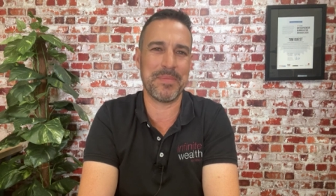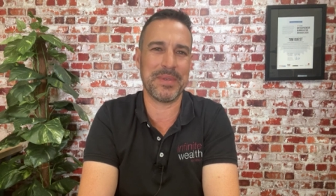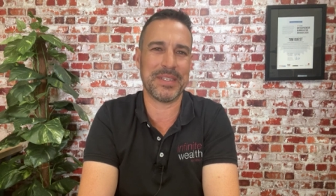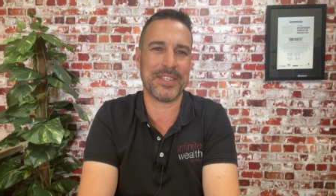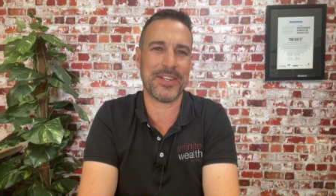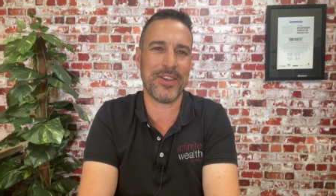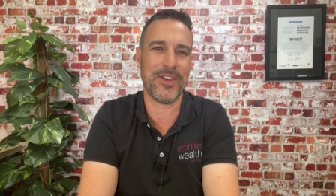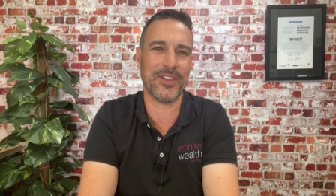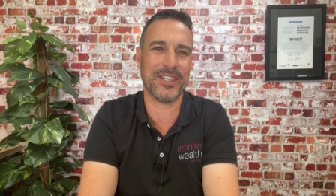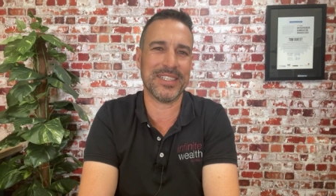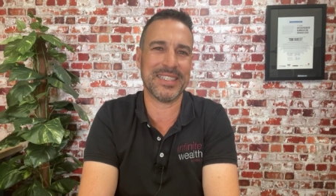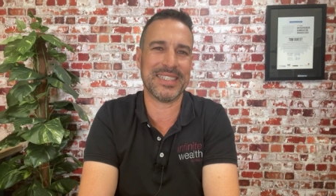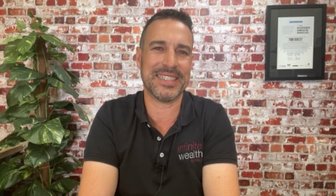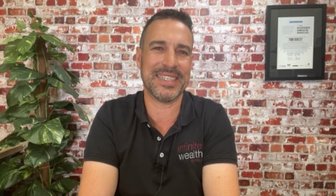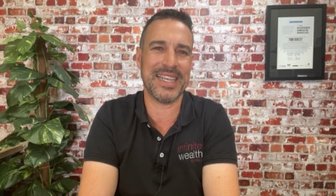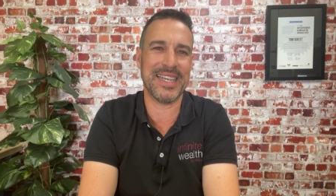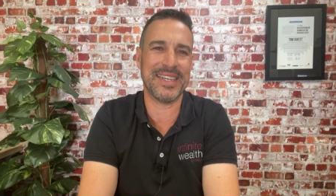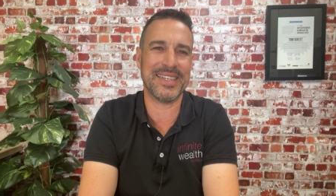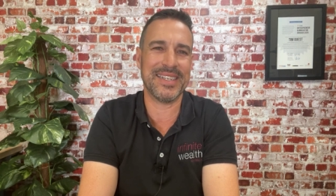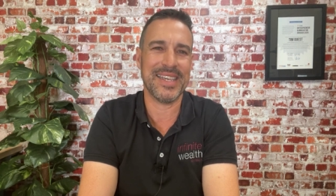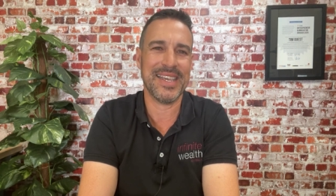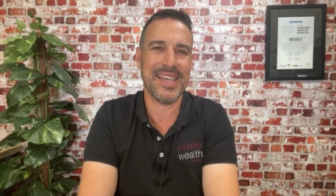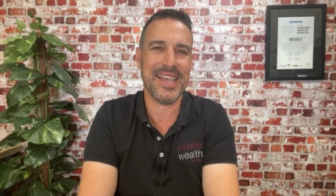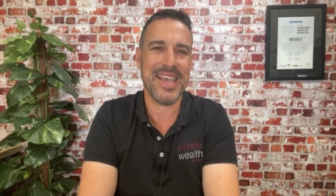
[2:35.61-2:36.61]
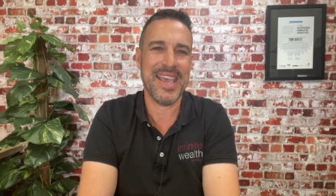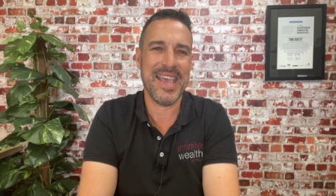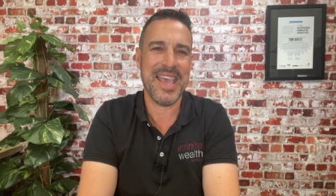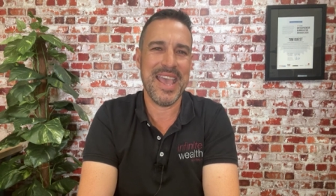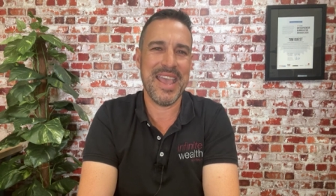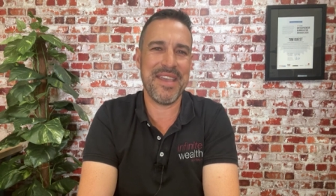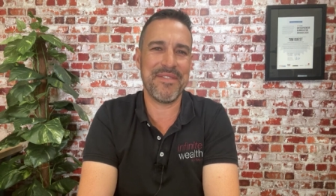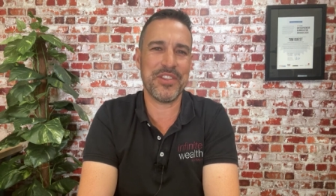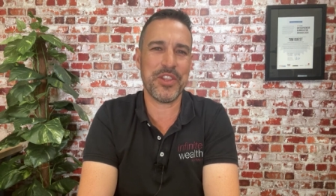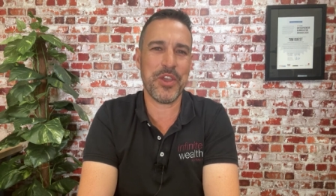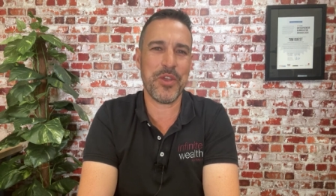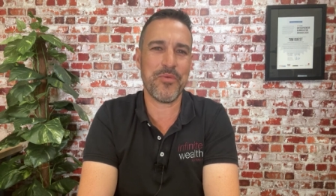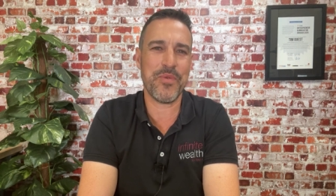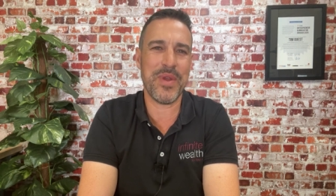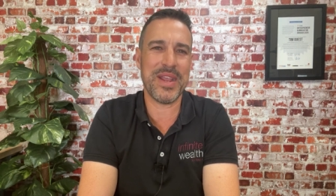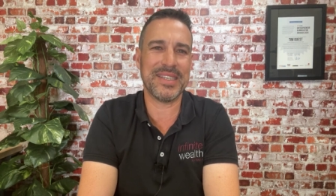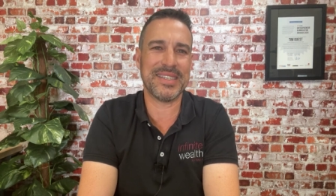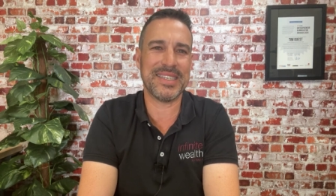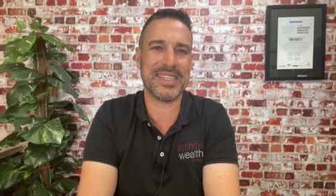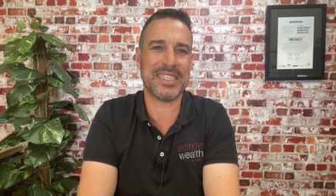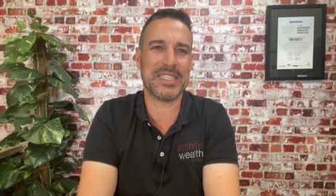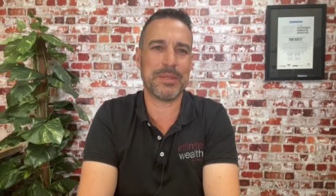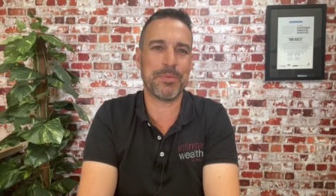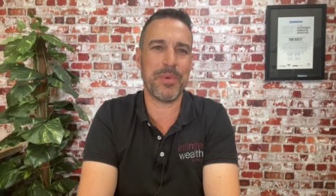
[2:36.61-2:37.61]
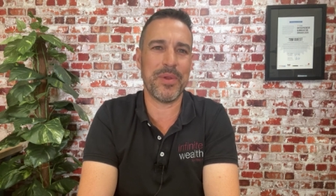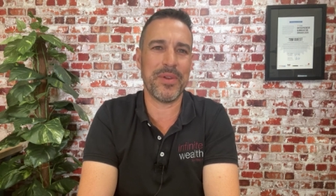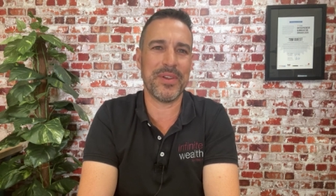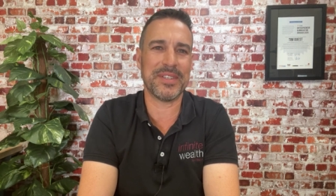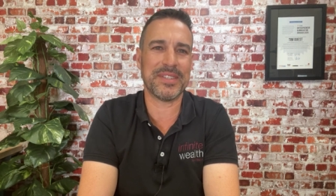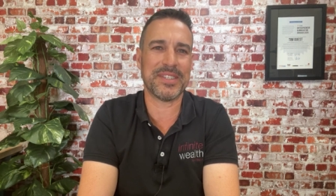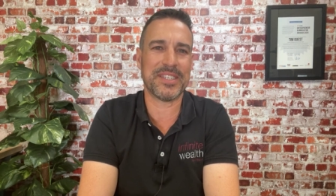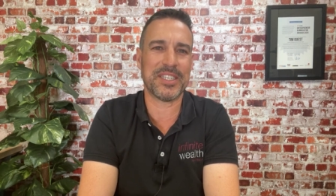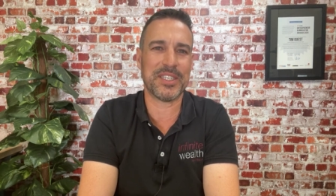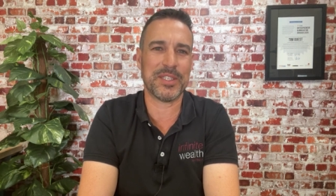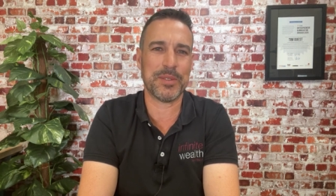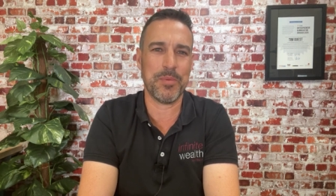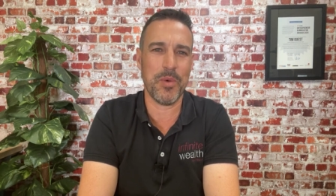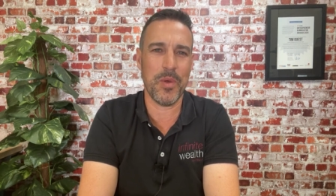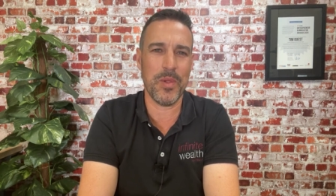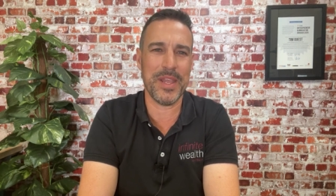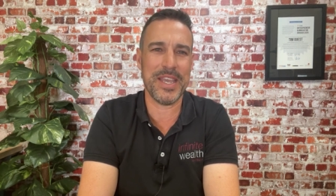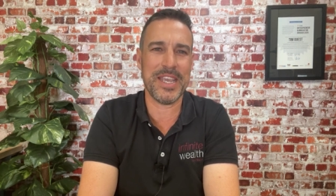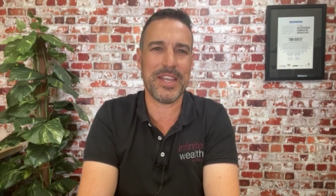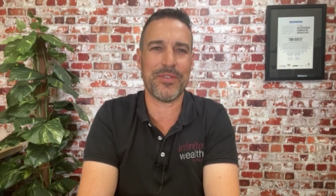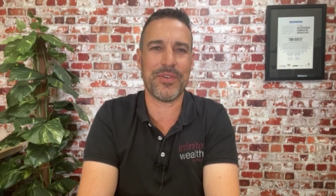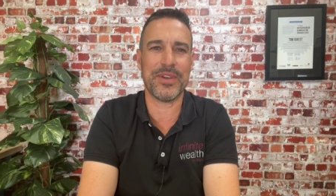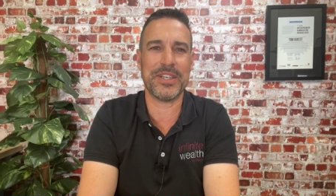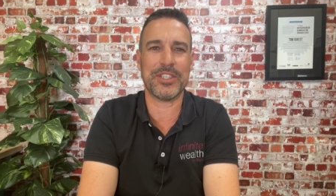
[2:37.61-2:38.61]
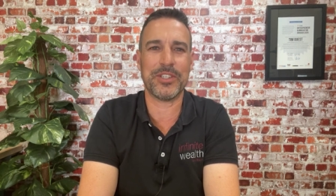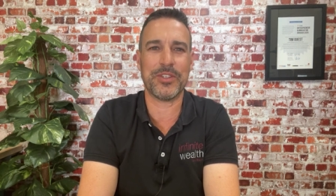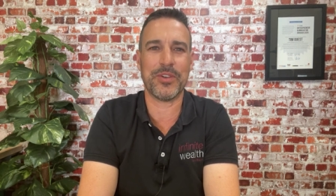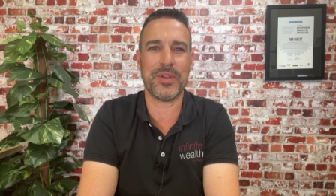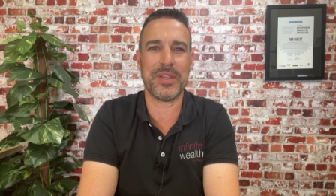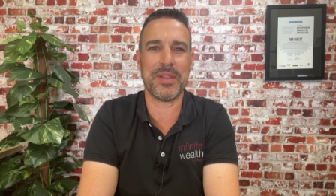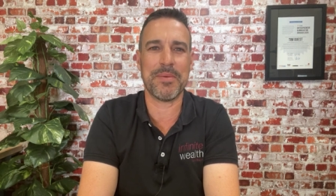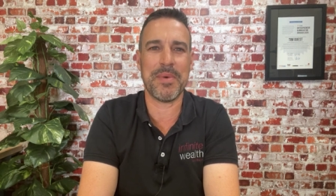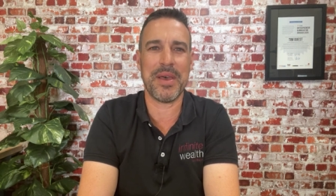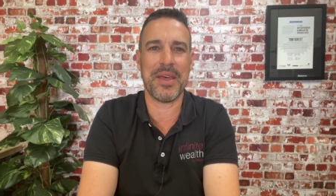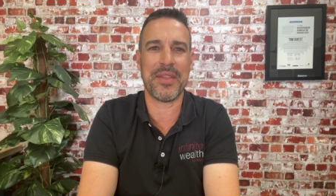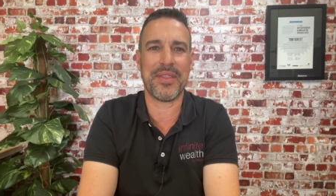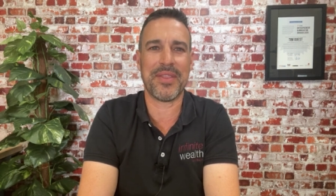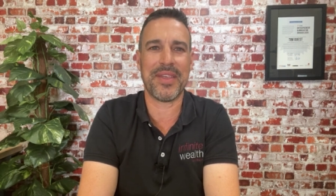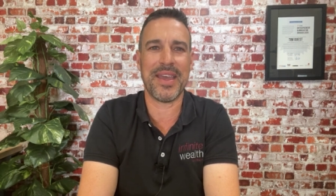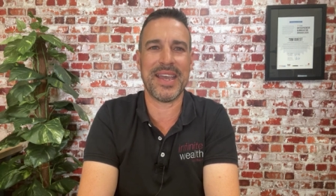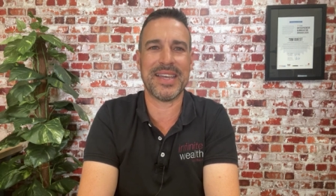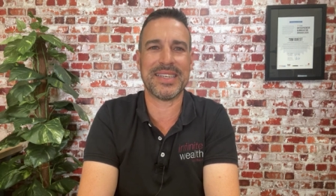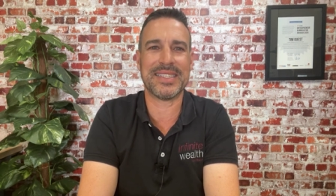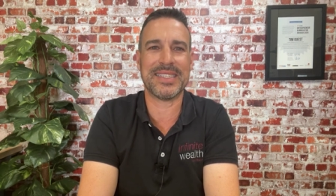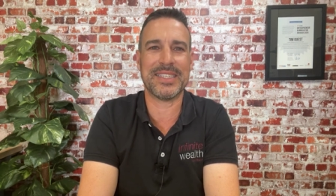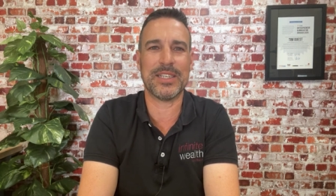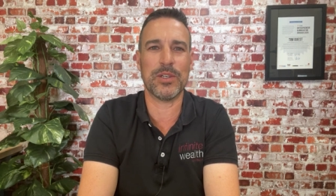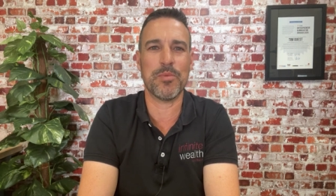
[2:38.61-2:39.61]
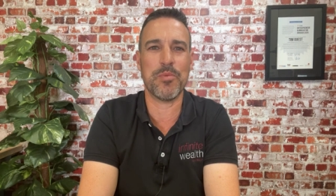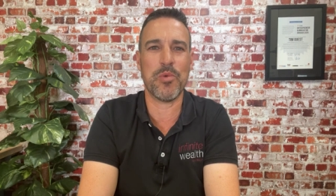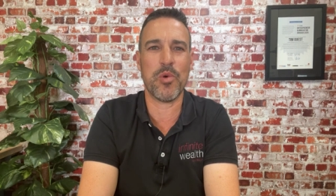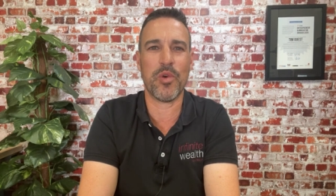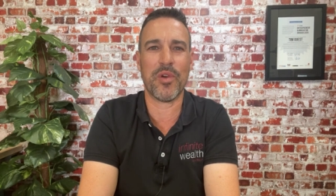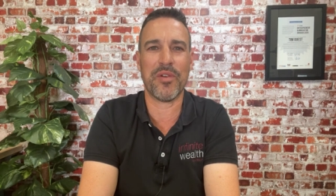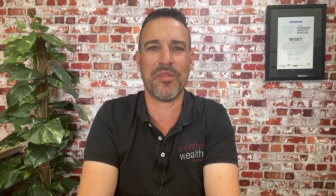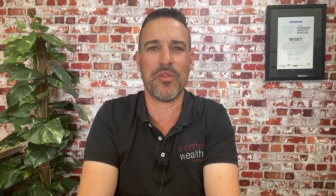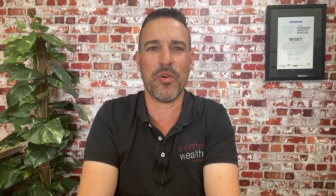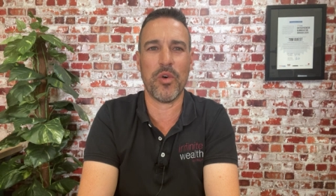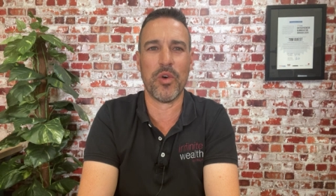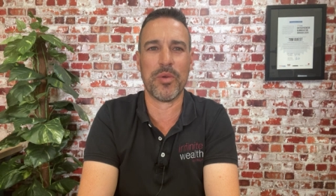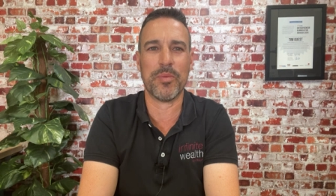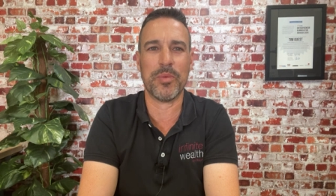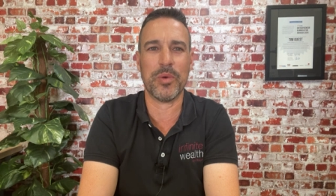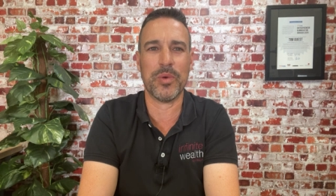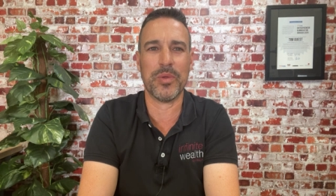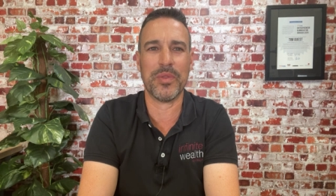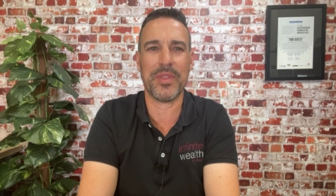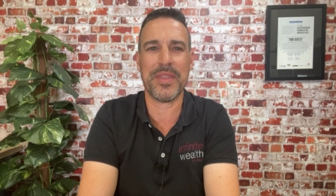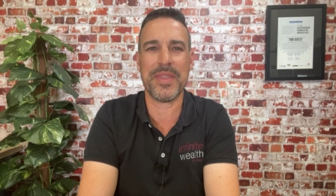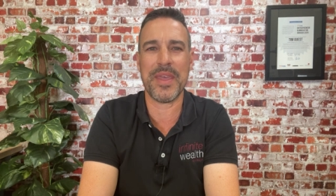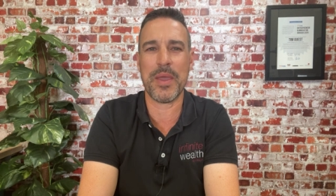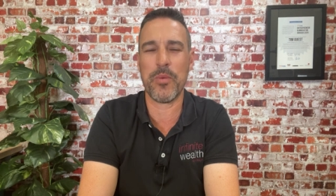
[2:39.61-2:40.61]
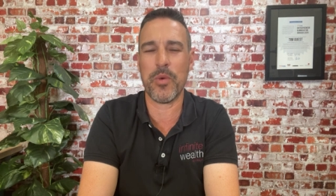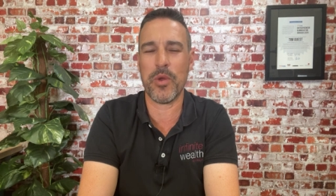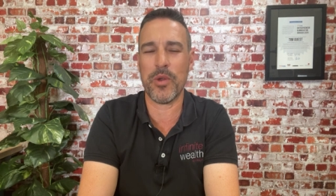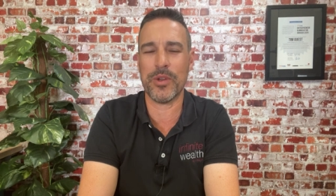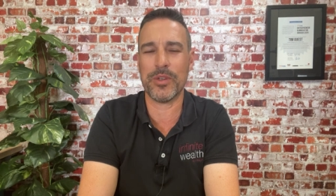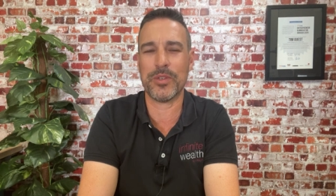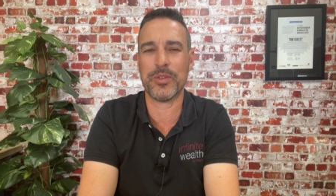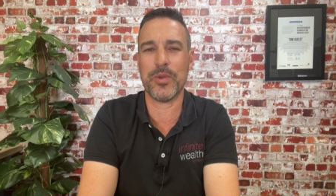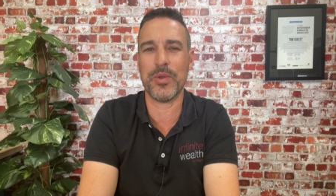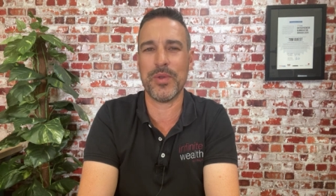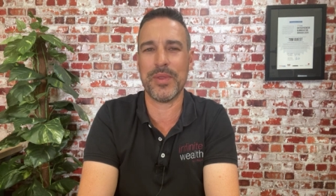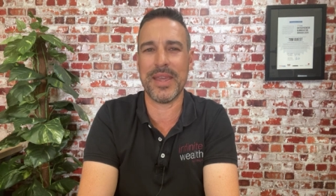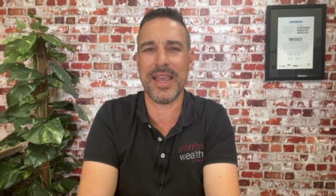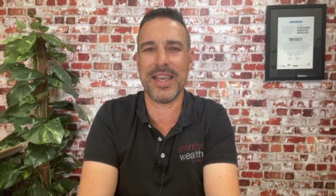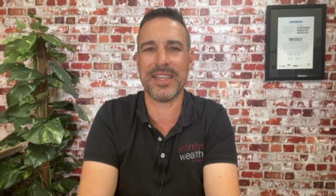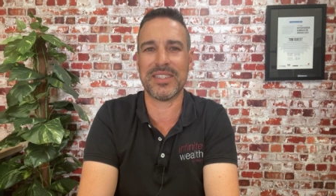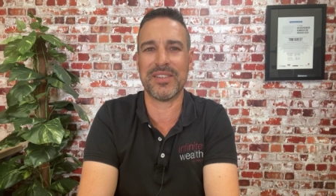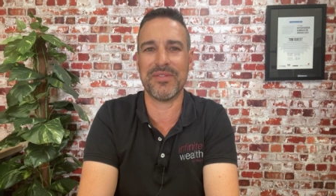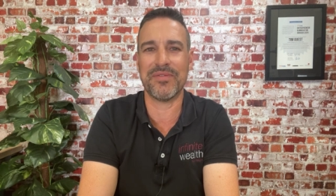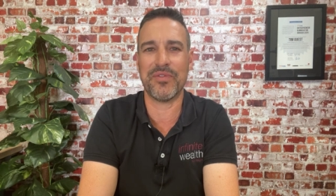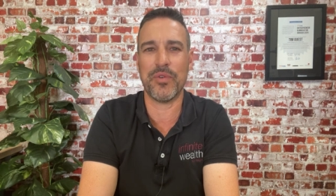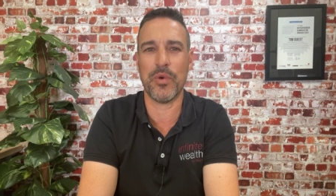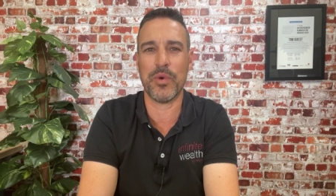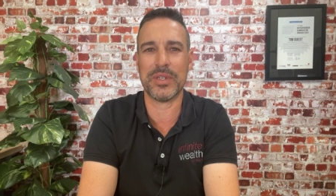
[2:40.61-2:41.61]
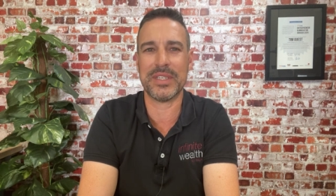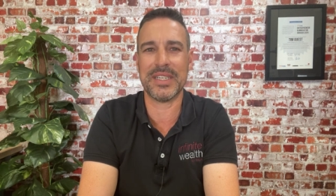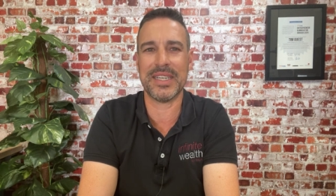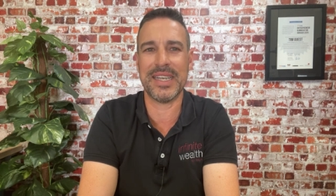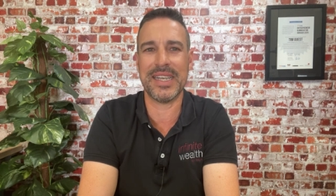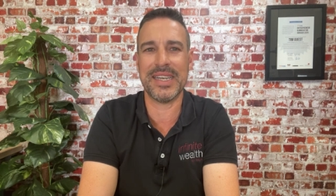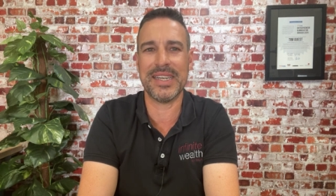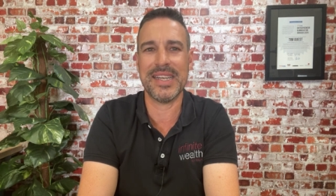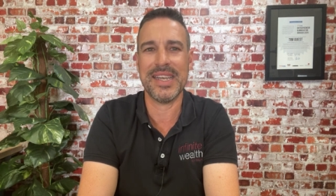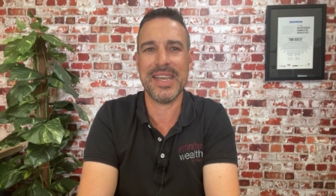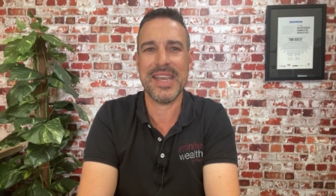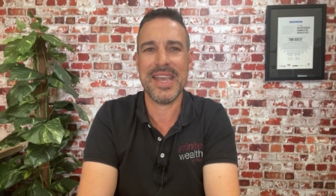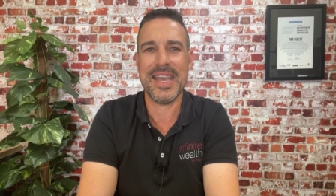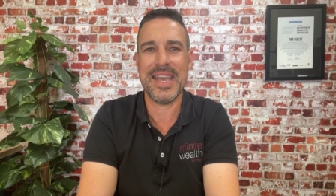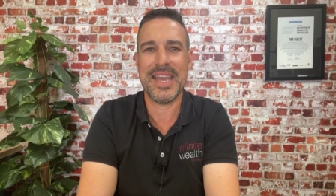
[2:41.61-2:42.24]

Mr Collins said, "Even though rents experienced a small increase during the month, they are still more affordable than they were in 2014,